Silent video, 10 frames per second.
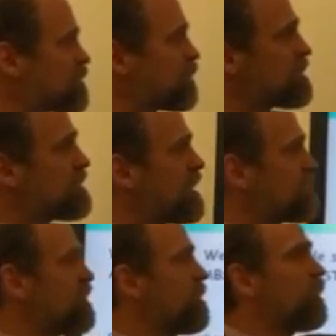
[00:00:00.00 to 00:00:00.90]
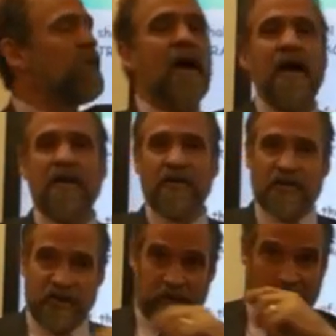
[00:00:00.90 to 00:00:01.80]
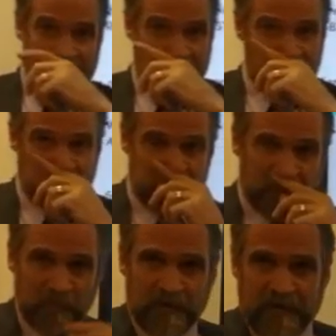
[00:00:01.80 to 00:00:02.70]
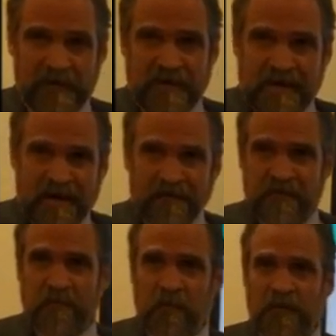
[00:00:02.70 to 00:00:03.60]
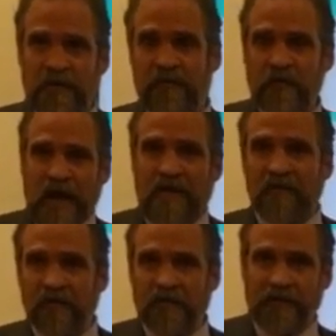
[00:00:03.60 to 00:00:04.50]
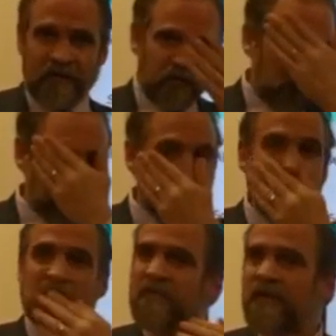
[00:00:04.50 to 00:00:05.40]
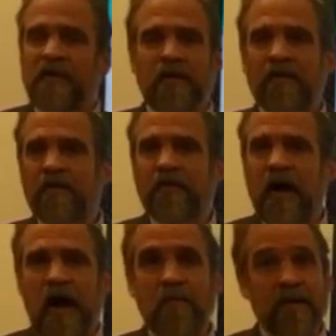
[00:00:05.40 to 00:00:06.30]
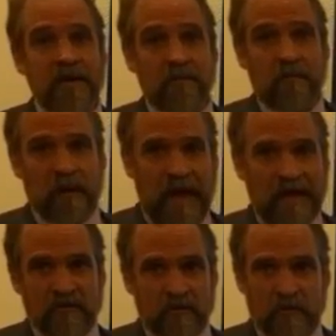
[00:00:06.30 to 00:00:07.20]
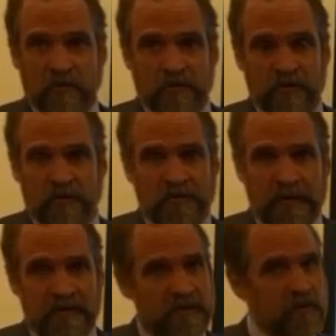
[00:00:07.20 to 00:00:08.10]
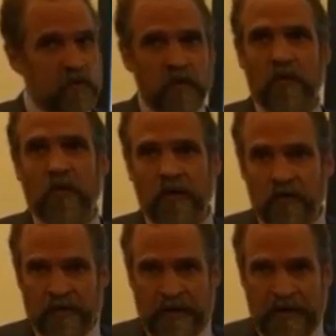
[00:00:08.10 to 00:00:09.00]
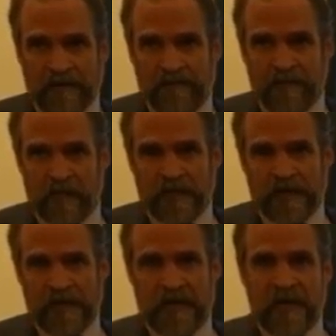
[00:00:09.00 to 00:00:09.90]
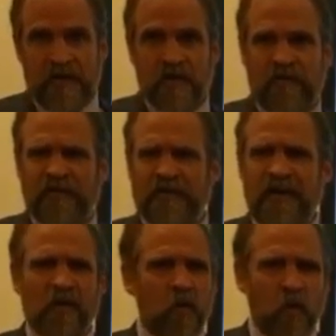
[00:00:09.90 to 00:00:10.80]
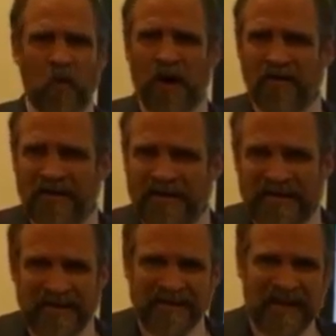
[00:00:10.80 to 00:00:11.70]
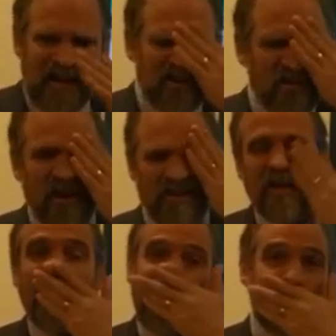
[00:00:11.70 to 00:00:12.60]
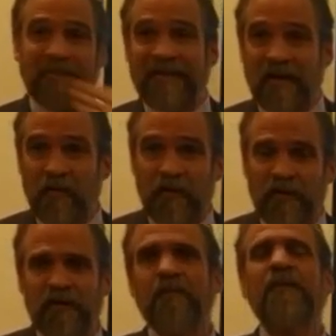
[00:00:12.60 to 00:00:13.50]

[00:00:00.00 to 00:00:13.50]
is presentation number 9 in a series, okay? At this point, if you haven't looked at the other ones, I may blast through some things that you really want to look at, okay? So if it's like, where did he get that strategy and how does that work?